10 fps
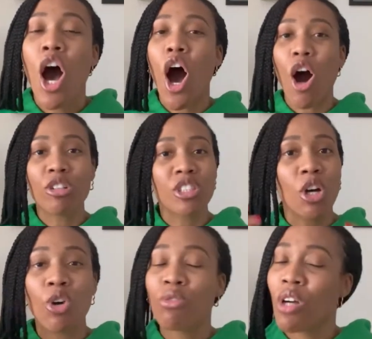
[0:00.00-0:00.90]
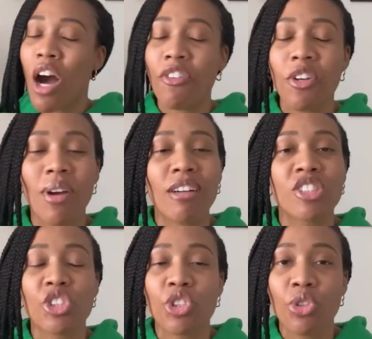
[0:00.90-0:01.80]
Also, coffee grounds
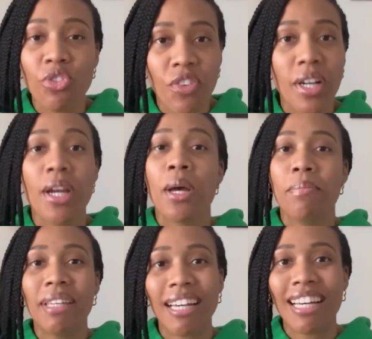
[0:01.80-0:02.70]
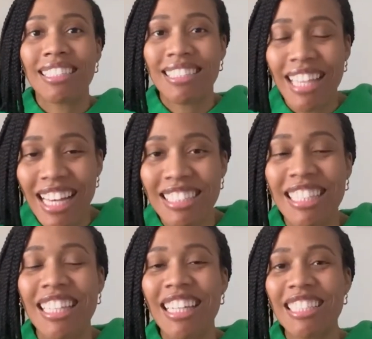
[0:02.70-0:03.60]
are twofer because yes,
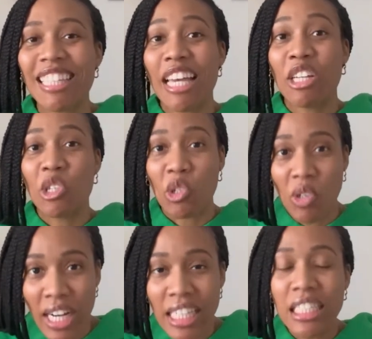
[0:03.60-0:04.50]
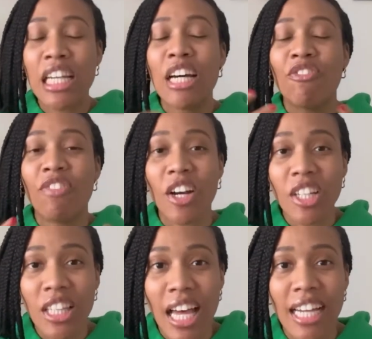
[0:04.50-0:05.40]
it is a great
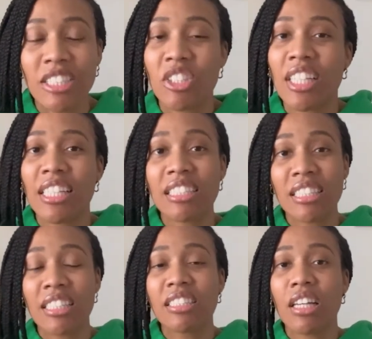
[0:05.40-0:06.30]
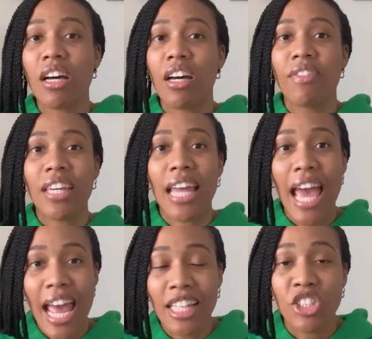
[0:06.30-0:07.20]
fertilizer in the sense of it
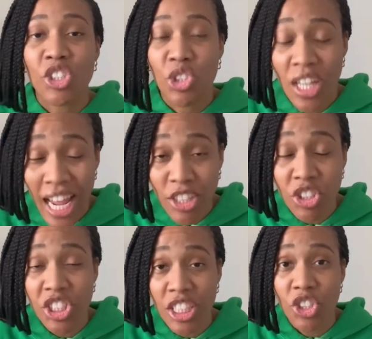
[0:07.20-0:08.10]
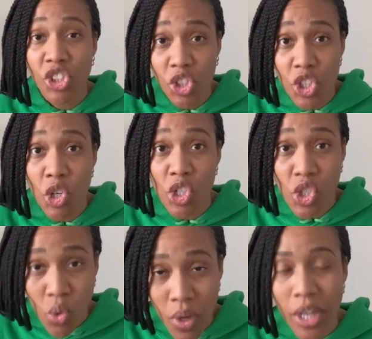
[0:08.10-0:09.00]
adds nitrogen to your
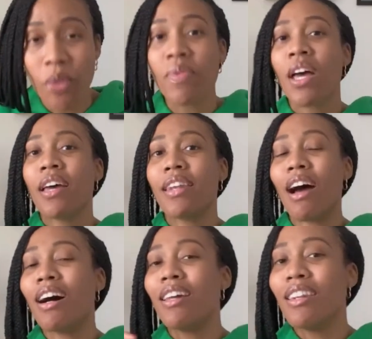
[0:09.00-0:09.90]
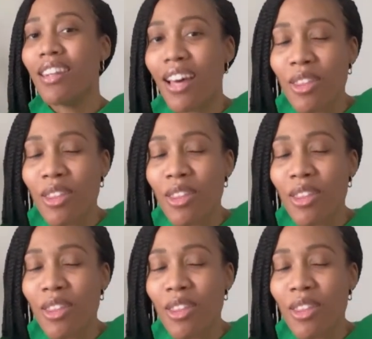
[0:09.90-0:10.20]
soil. Now, another